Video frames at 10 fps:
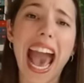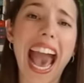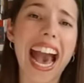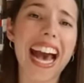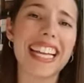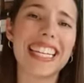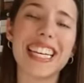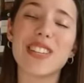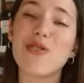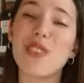and
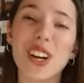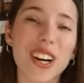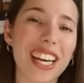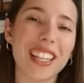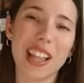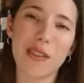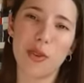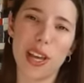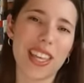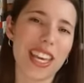is very in love
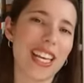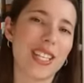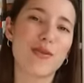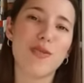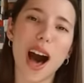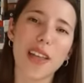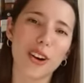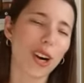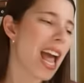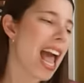with his
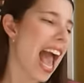father.